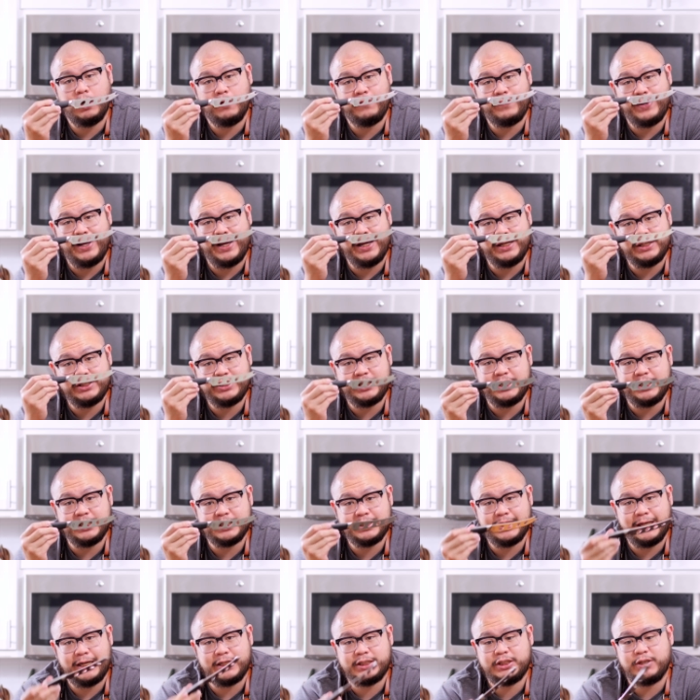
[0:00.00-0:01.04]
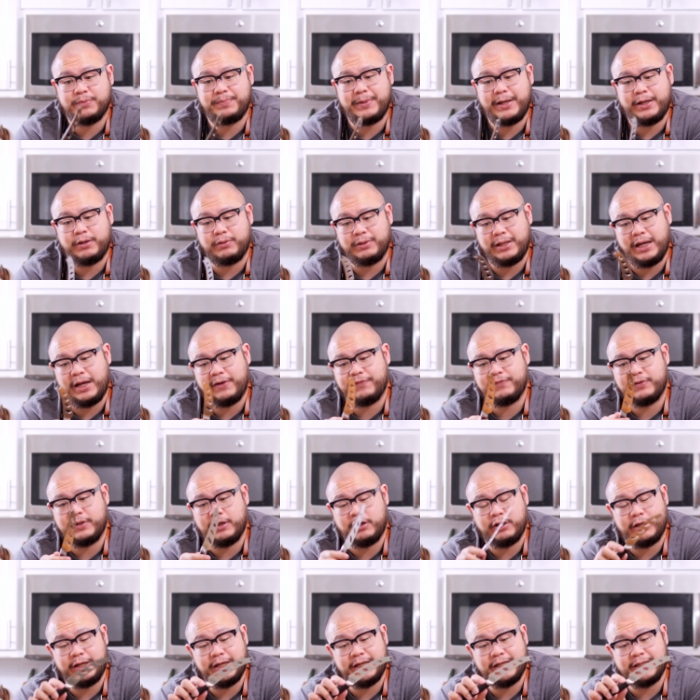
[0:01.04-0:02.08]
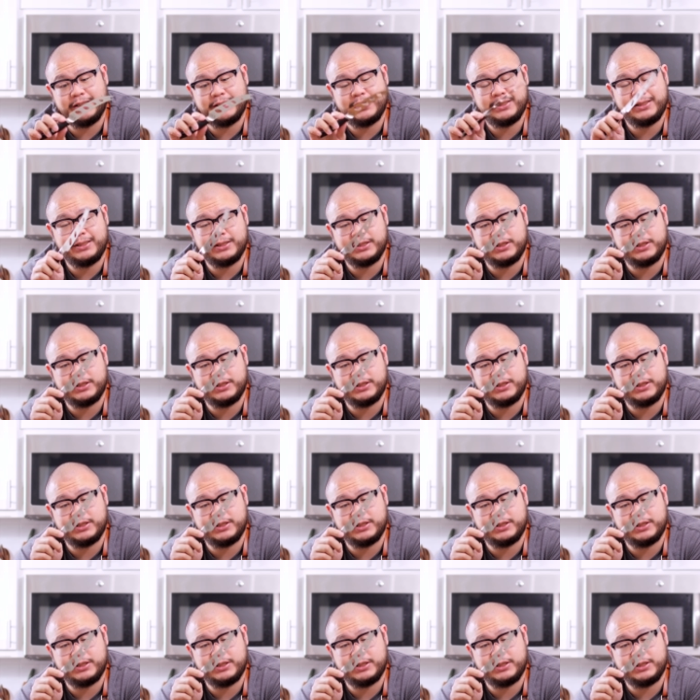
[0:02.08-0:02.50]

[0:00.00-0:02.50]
of a cheese slash tomato knife. There is the